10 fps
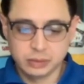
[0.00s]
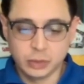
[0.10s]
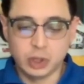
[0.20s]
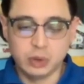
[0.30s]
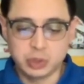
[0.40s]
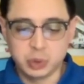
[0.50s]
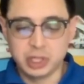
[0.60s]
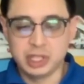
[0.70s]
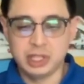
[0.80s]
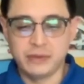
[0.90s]
No, it's one
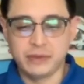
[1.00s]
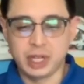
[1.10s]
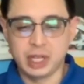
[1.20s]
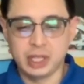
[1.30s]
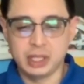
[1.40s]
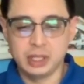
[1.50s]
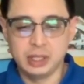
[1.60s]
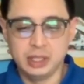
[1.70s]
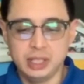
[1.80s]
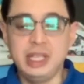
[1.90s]
of the defied,
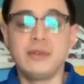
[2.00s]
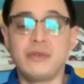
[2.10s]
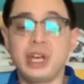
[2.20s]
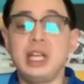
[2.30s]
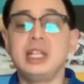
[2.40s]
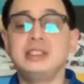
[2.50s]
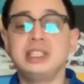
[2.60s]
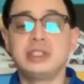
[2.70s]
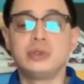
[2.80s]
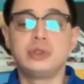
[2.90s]
deified
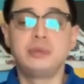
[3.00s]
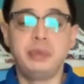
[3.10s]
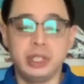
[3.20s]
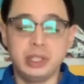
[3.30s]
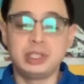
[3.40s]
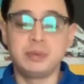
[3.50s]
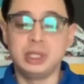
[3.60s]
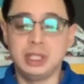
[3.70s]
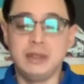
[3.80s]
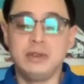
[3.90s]
ancestral spirits
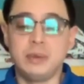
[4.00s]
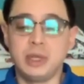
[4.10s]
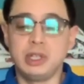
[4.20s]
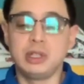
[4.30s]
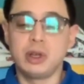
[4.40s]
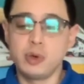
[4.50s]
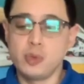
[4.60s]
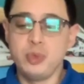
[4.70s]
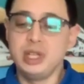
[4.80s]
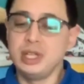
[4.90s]
believed among the
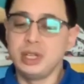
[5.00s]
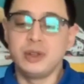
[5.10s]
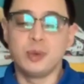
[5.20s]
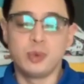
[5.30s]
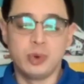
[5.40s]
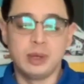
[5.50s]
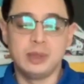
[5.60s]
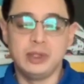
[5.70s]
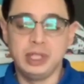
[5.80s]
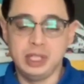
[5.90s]
Hopi and other
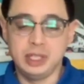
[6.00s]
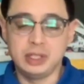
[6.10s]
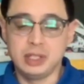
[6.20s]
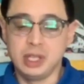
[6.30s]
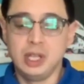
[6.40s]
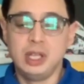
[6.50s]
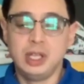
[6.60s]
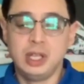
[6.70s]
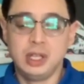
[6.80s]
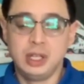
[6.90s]
Pueblo Indians
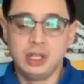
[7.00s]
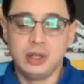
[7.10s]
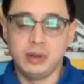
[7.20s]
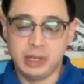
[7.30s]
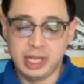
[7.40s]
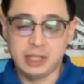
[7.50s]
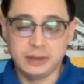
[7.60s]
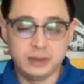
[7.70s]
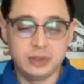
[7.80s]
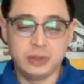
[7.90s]
or
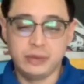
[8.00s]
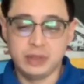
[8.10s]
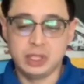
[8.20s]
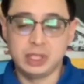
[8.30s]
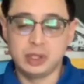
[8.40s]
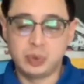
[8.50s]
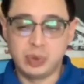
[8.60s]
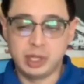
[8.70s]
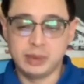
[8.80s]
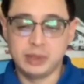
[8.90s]
natives to visit the
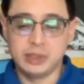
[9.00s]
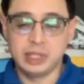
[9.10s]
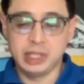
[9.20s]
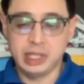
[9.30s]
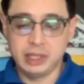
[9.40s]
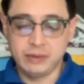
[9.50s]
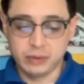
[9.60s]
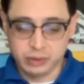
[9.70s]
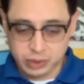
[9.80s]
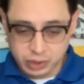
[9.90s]
Pueblos at
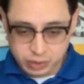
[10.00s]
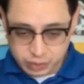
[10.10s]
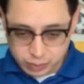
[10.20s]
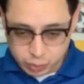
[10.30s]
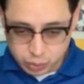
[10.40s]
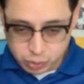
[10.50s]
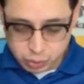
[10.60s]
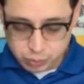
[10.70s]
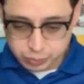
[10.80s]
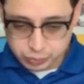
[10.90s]
intervals.